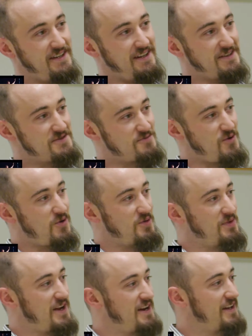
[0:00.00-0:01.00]
I was
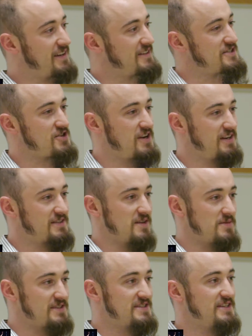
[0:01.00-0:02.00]
rollerblading and trying
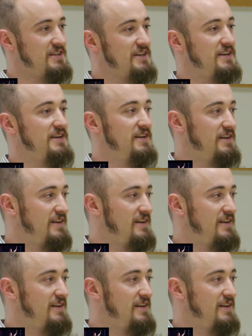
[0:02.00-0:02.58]
something silly.